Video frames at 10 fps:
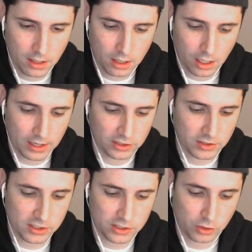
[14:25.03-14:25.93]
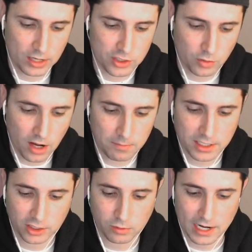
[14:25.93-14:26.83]
All right, so this is a great draw
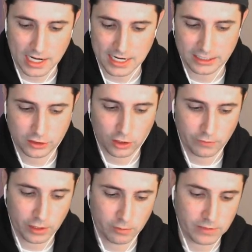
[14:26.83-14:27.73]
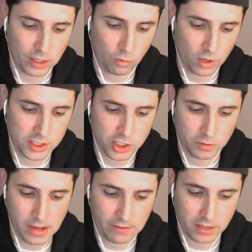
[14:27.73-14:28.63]
because we've got a nice curve here. We've got a 1-2. We
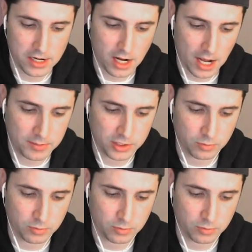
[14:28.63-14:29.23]
have a lot of options.